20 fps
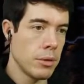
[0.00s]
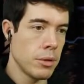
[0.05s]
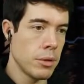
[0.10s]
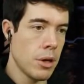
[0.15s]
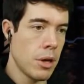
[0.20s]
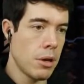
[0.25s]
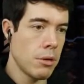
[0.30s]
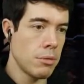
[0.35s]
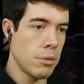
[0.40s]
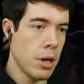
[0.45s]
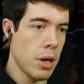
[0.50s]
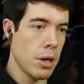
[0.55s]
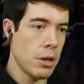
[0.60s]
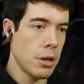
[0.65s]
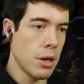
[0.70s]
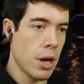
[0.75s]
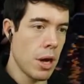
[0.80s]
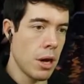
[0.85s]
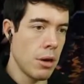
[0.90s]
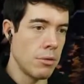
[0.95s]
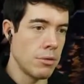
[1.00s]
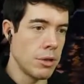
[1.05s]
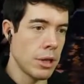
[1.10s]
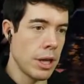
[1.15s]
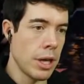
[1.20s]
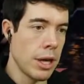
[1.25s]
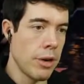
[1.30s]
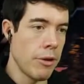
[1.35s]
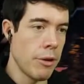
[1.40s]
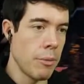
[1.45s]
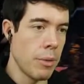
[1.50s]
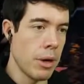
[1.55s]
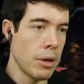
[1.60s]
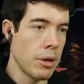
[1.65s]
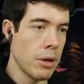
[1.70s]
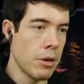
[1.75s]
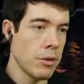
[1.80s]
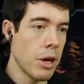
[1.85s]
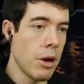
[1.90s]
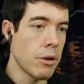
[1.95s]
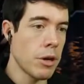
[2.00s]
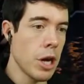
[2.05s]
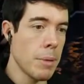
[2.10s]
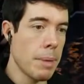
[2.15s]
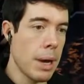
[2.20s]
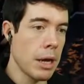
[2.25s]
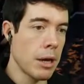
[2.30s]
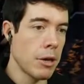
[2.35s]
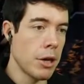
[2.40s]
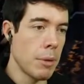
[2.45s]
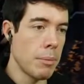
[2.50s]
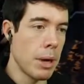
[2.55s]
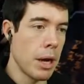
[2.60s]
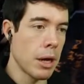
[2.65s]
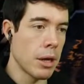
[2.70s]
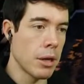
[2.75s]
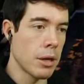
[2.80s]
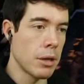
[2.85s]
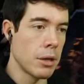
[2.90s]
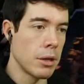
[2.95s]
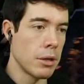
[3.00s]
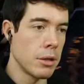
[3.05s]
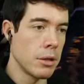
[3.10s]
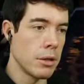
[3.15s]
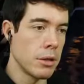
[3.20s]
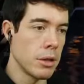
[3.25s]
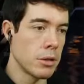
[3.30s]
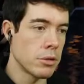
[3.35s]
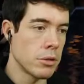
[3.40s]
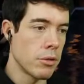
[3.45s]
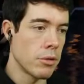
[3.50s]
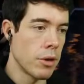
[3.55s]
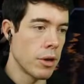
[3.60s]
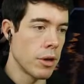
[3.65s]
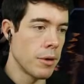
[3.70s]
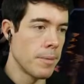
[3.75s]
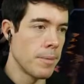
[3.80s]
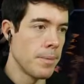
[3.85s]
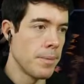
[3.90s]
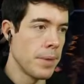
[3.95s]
Oh, oh dear. It went. Oh no, go back. I go back. That's all right.